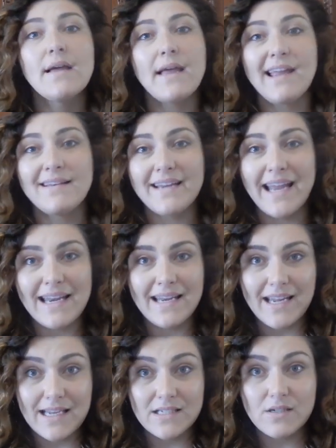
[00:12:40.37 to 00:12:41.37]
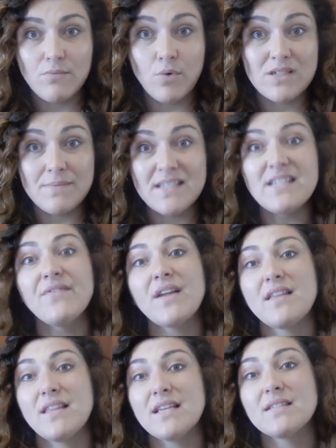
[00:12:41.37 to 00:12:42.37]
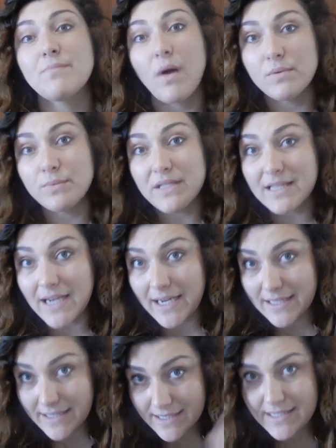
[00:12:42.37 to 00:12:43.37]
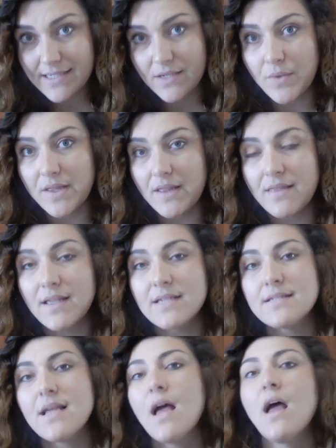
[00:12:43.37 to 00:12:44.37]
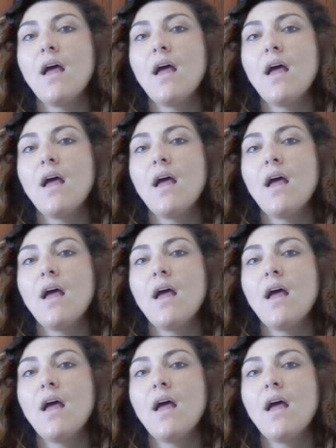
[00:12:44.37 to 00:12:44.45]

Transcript: and getting into more specific things probably that I listed within this,